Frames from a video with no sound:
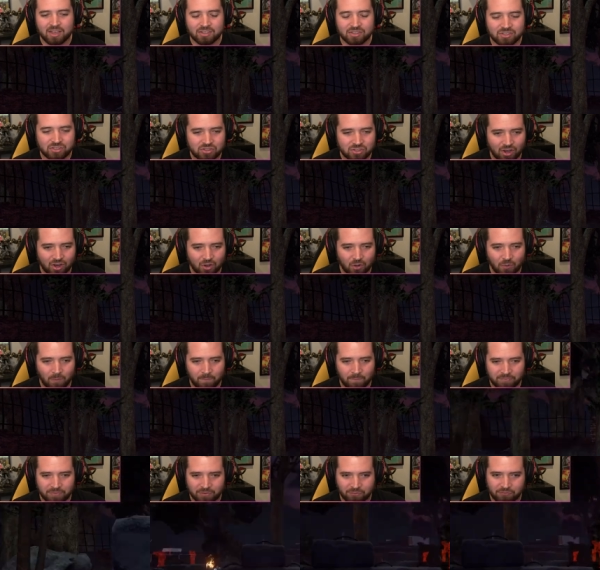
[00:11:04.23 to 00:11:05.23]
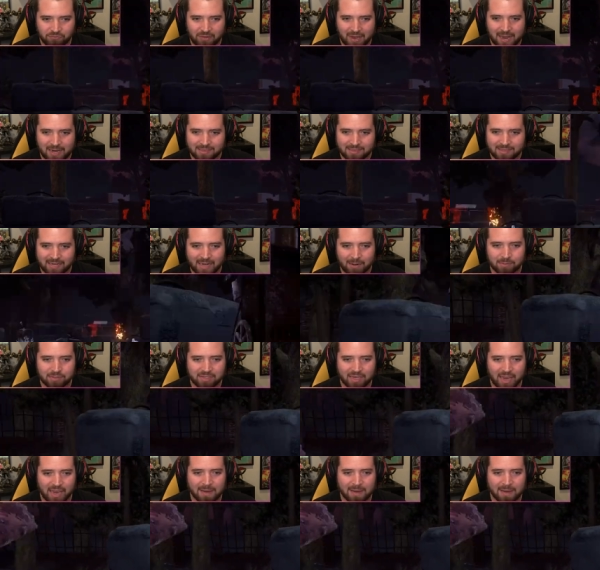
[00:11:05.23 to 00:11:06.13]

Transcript: So the fact that I was